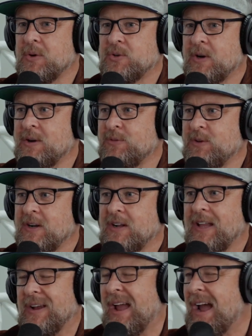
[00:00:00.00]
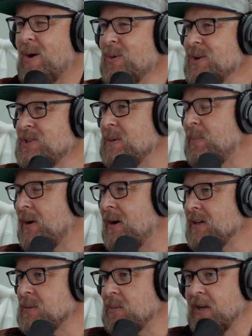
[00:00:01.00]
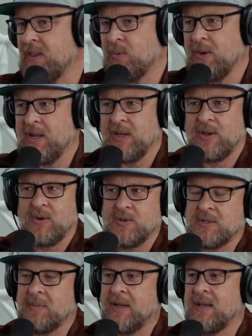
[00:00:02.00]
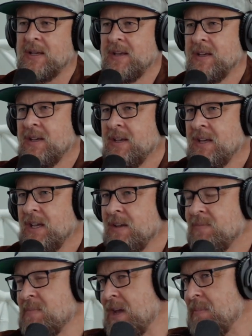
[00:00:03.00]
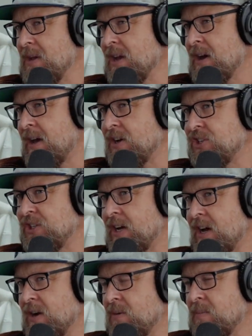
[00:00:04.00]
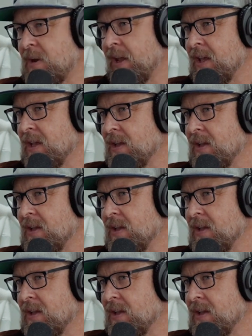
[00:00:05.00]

we're trying to figure out like, how could you possibly, in the way it goes, I'm like, if maybe it caught a shadow, but like